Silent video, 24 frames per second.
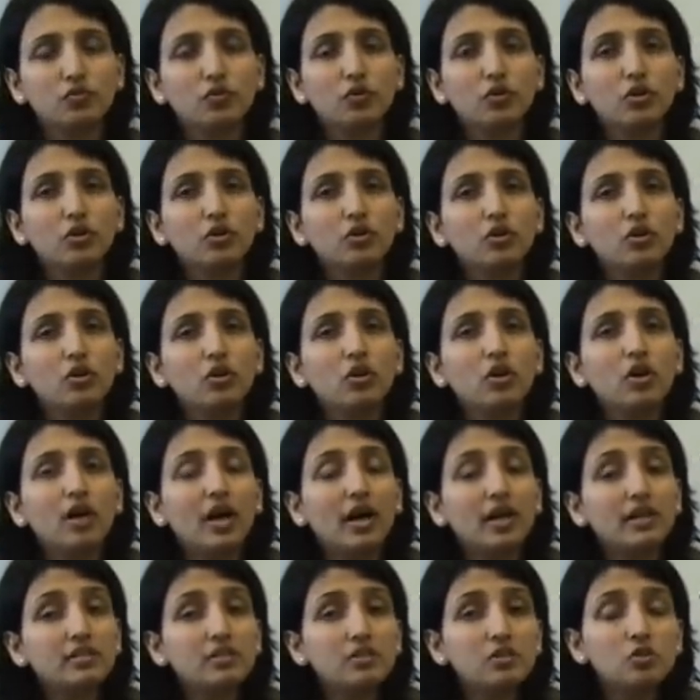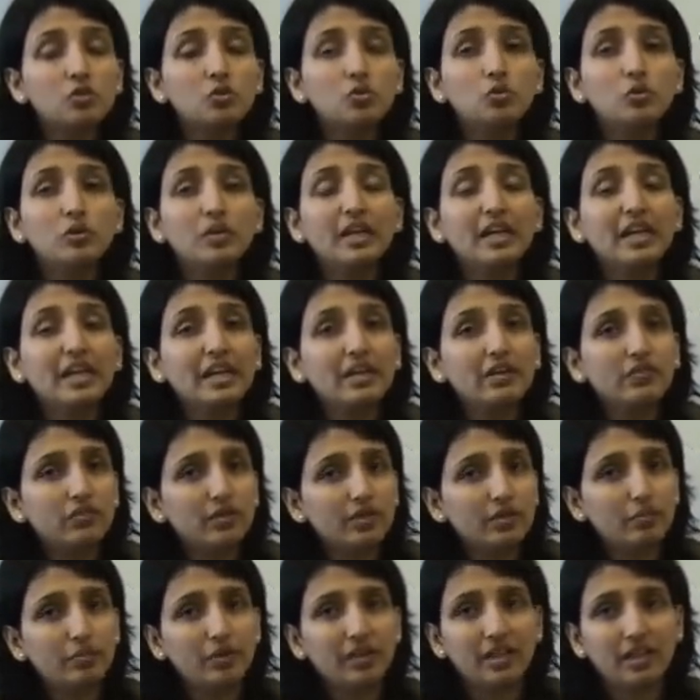For us to
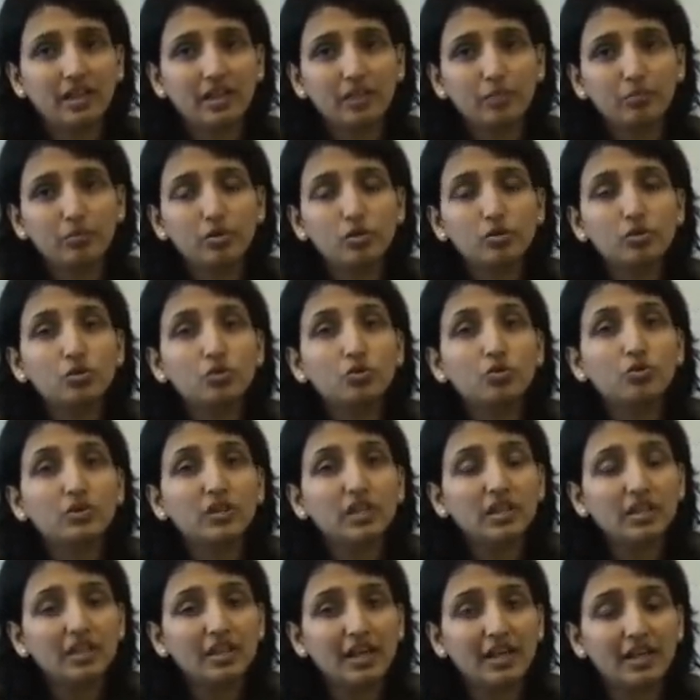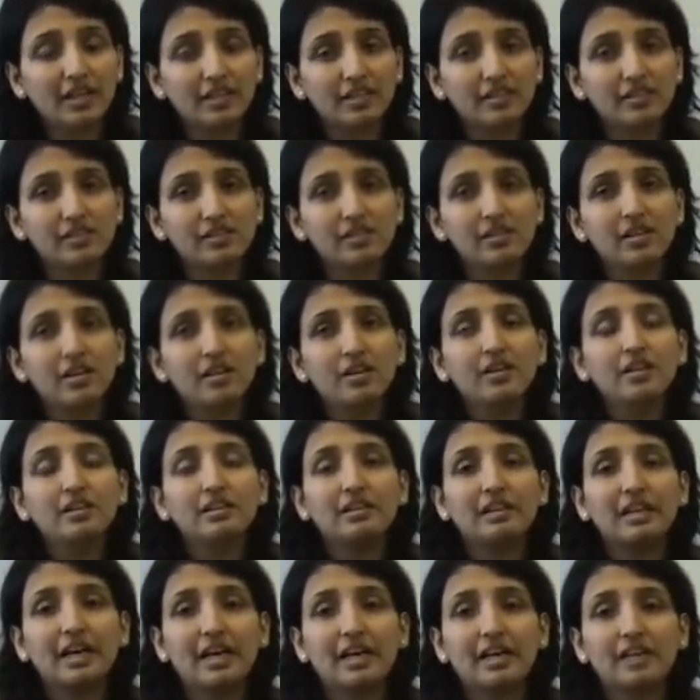even be able to realize
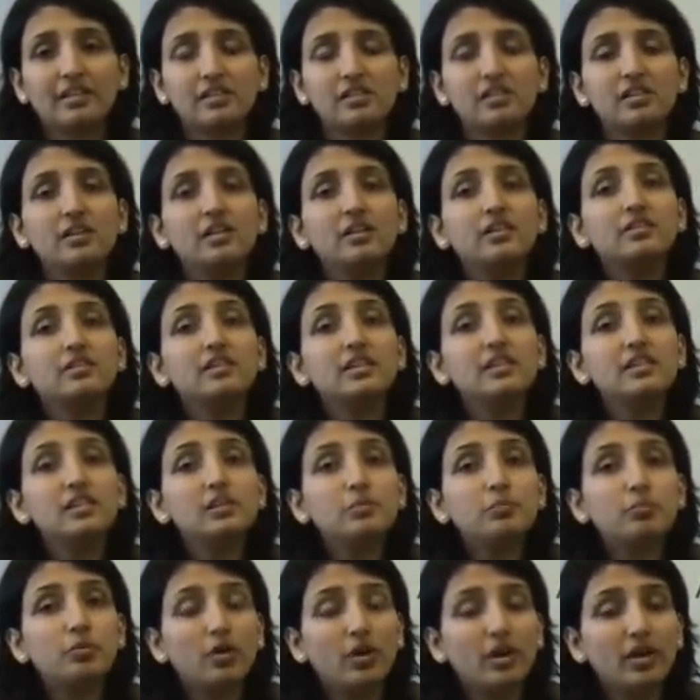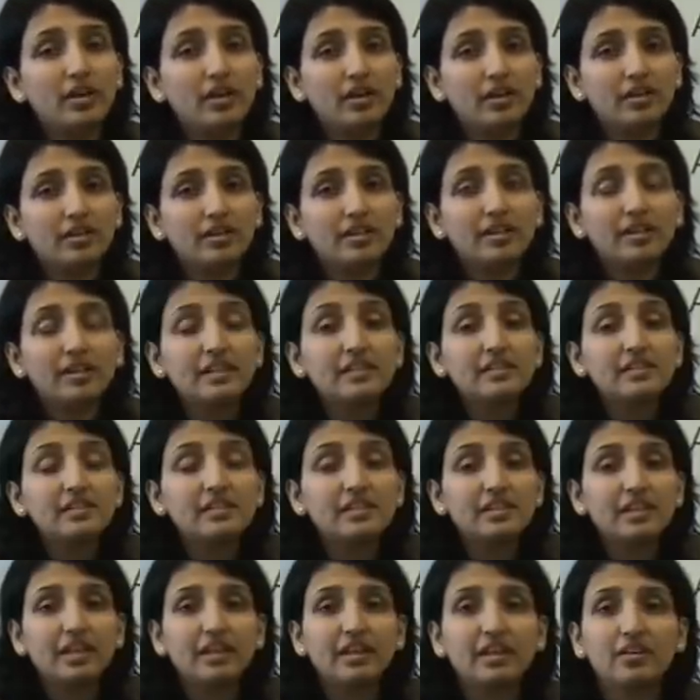that this prana is
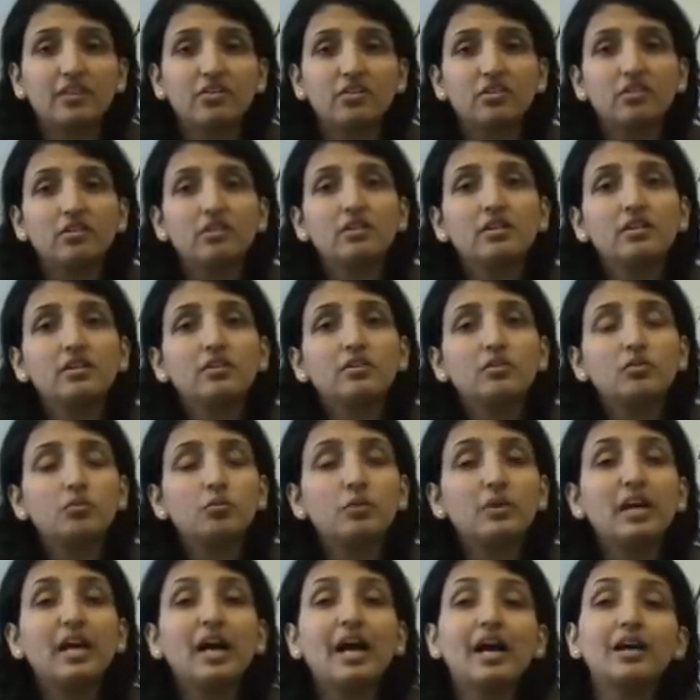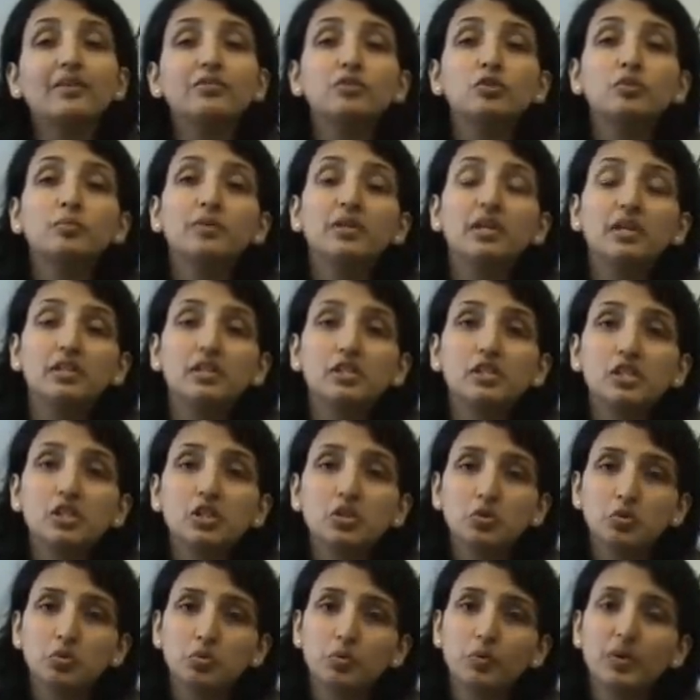there, we have to be
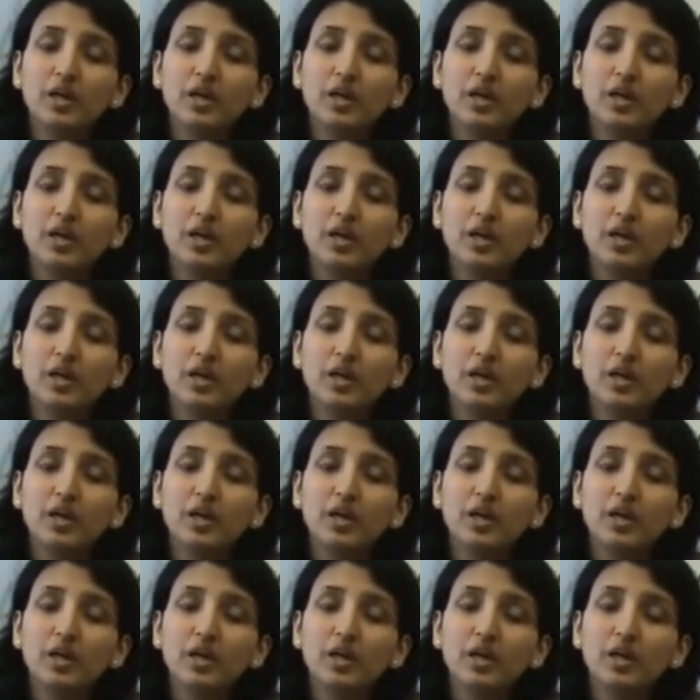attuned.